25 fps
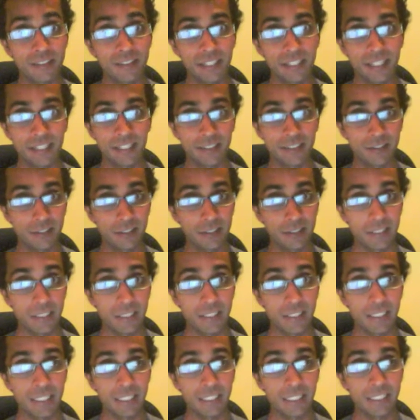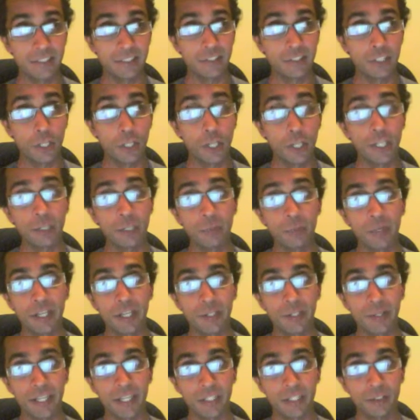that it is the only way
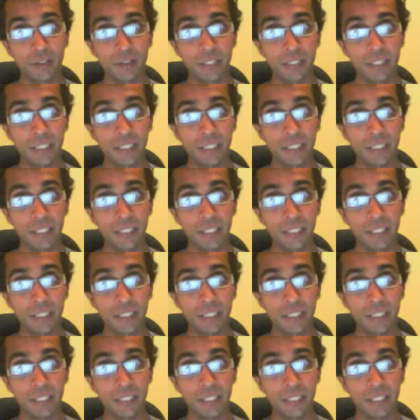to actually